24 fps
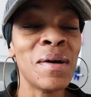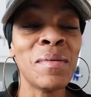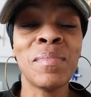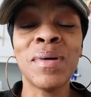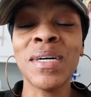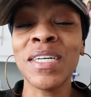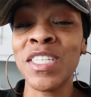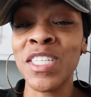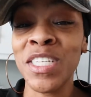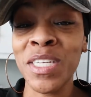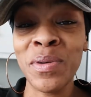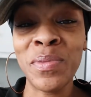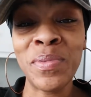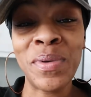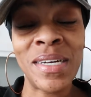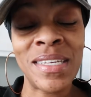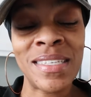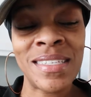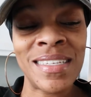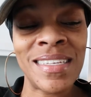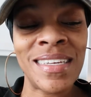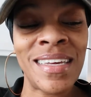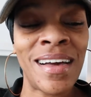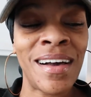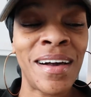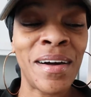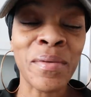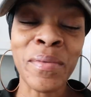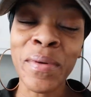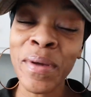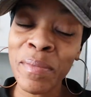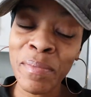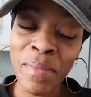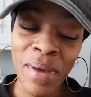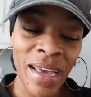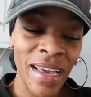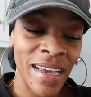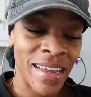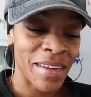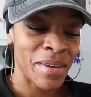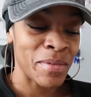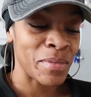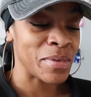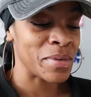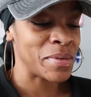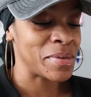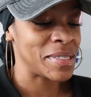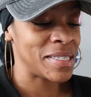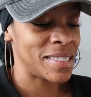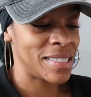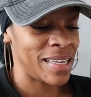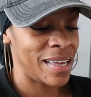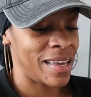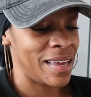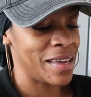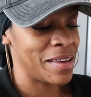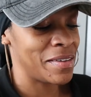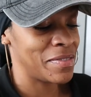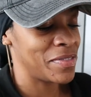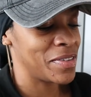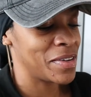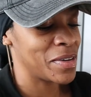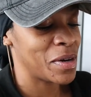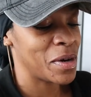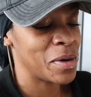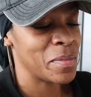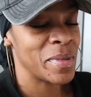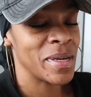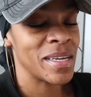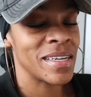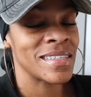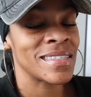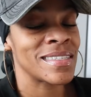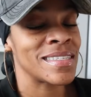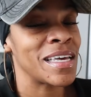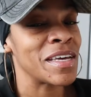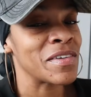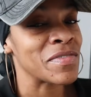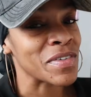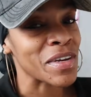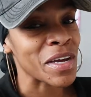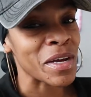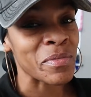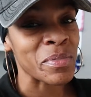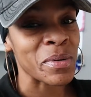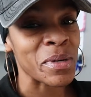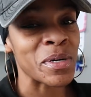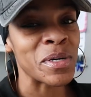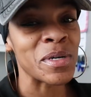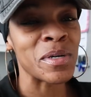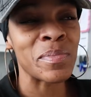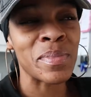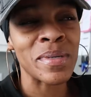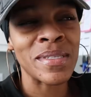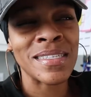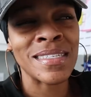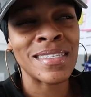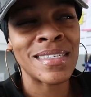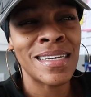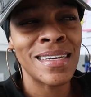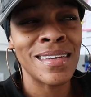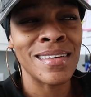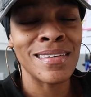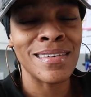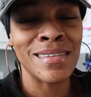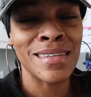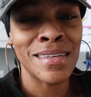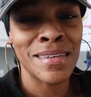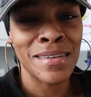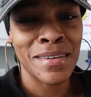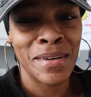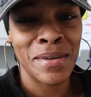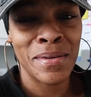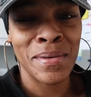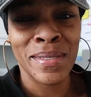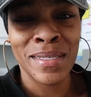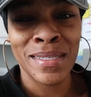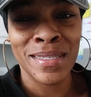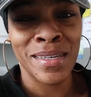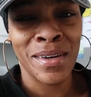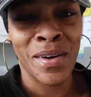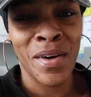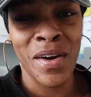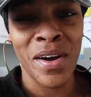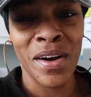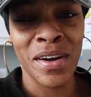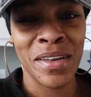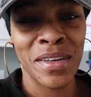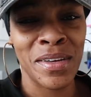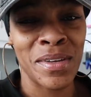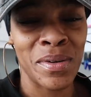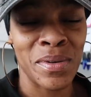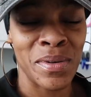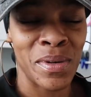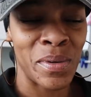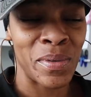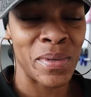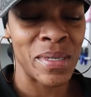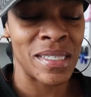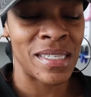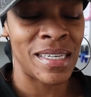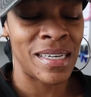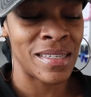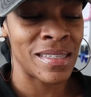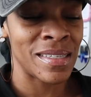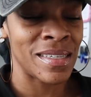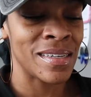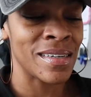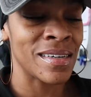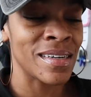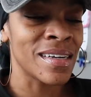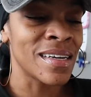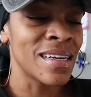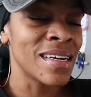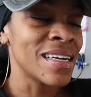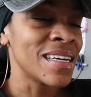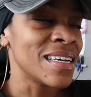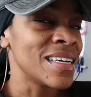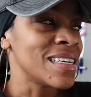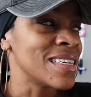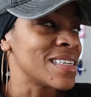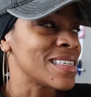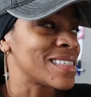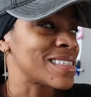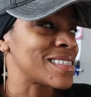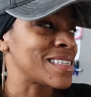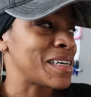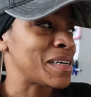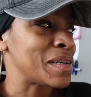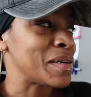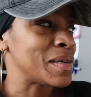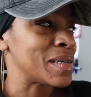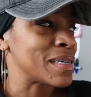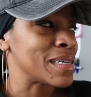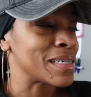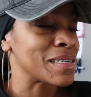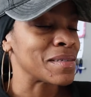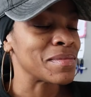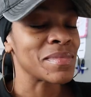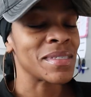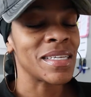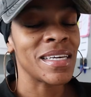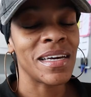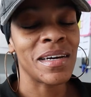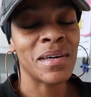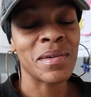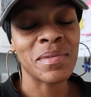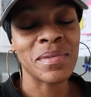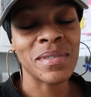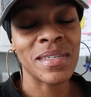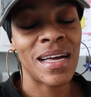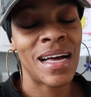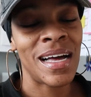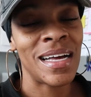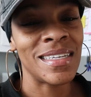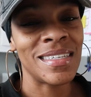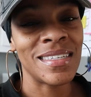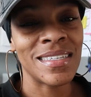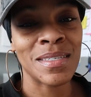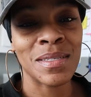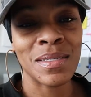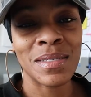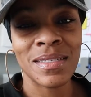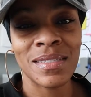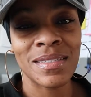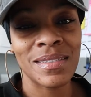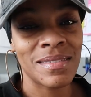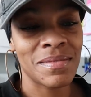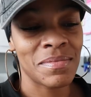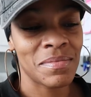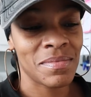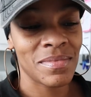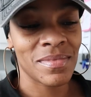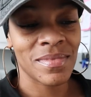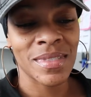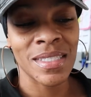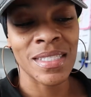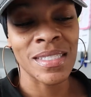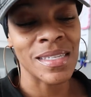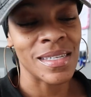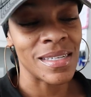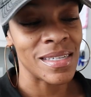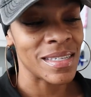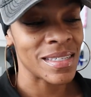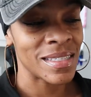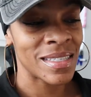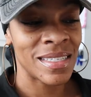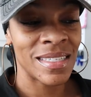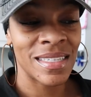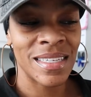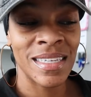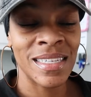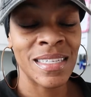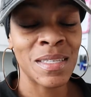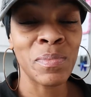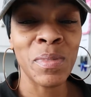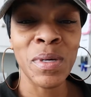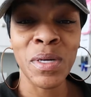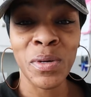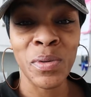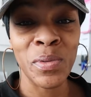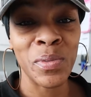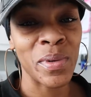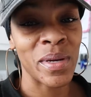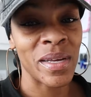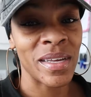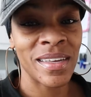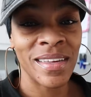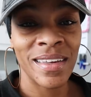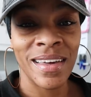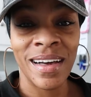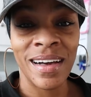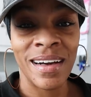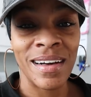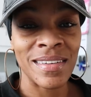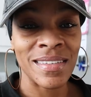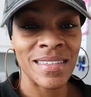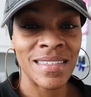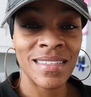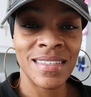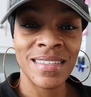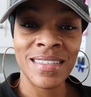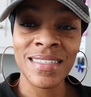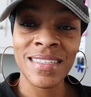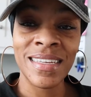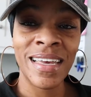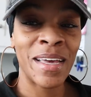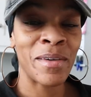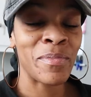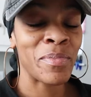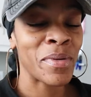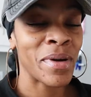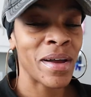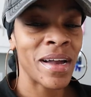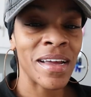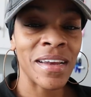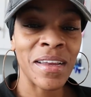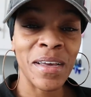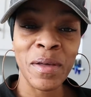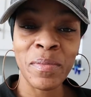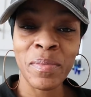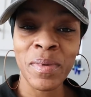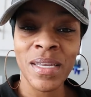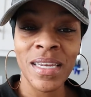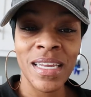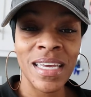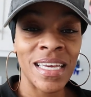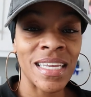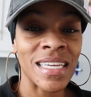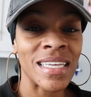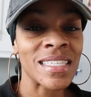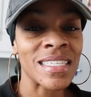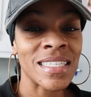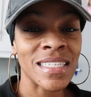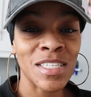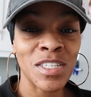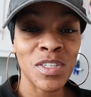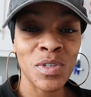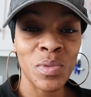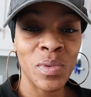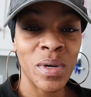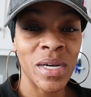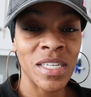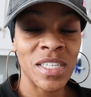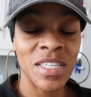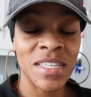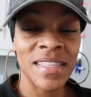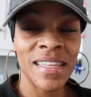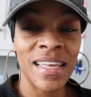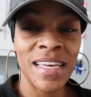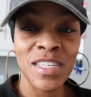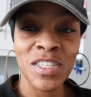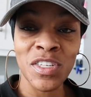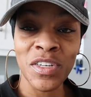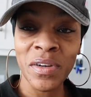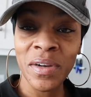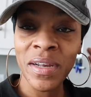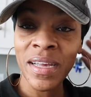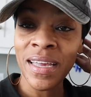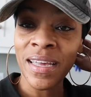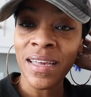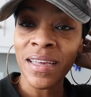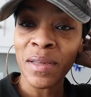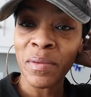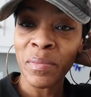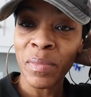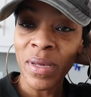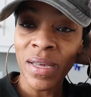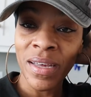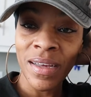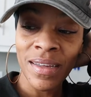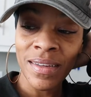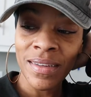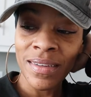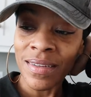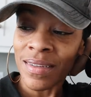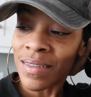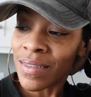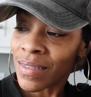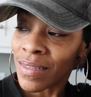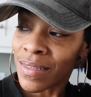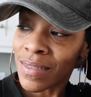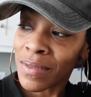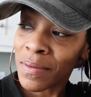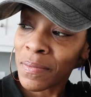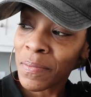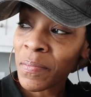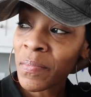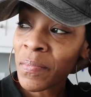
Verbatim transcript: but she wasn't, y'all. We made it. We were safe. You know, I'm in a safe neighborhood, but still, you know, it's dark. You don't know what's out there. So, um, yeah, we, I just look, it's been a week, y'all. Just stay prayed up in any situation that you're in because.